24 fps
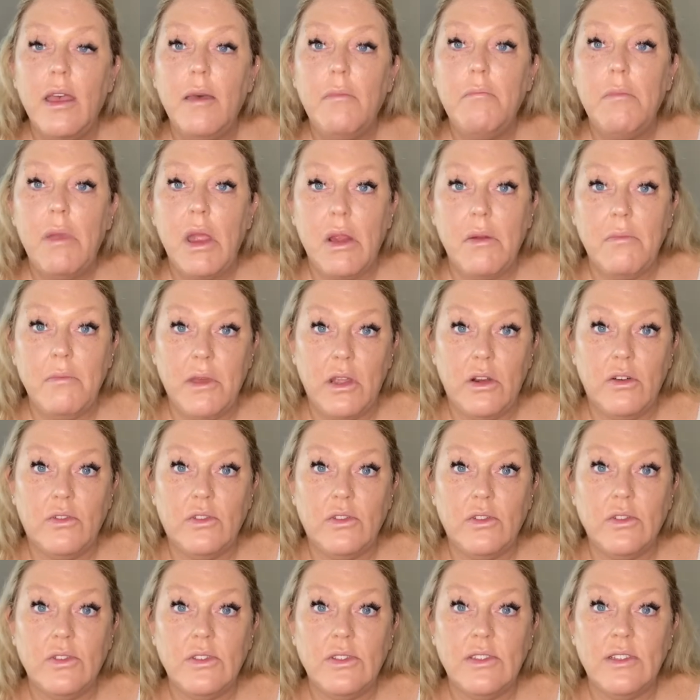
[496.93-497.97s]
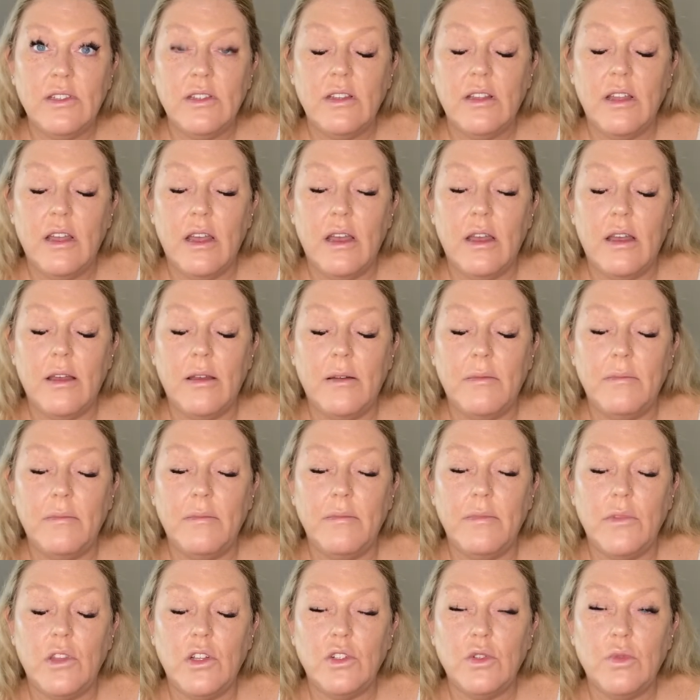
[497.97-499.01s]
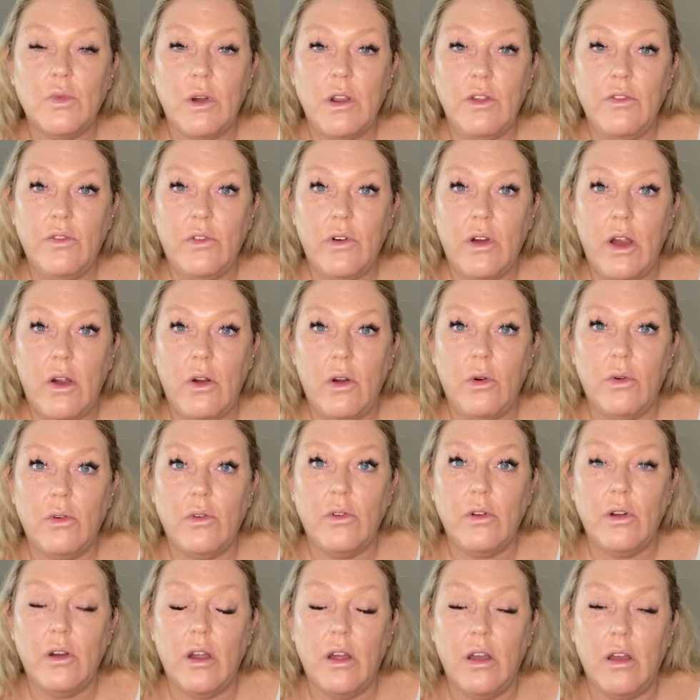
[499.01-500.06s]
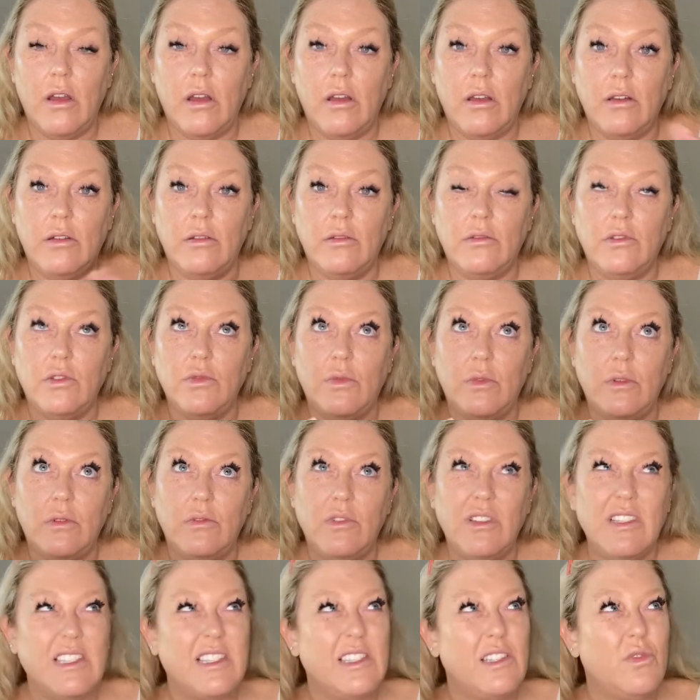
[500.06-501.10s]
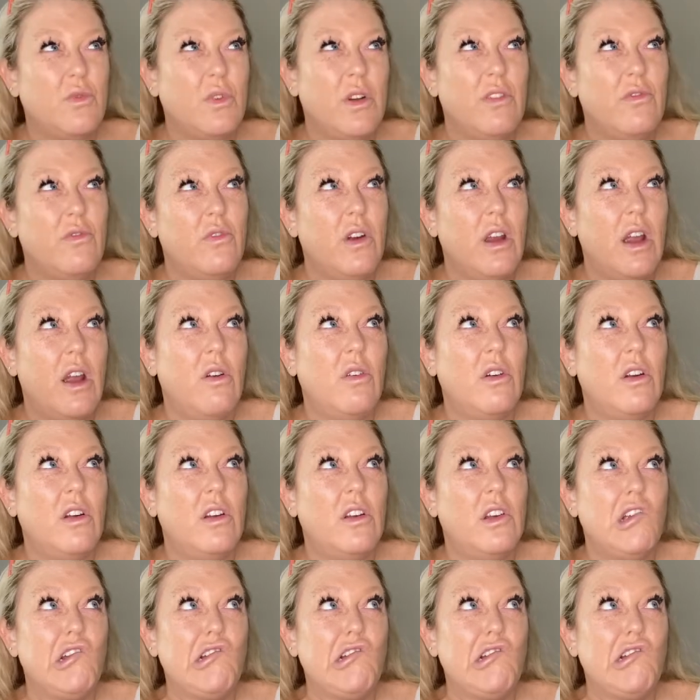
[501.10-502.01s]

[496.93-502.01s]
Bare Minerals, they're 24-hour, is it 24-hour?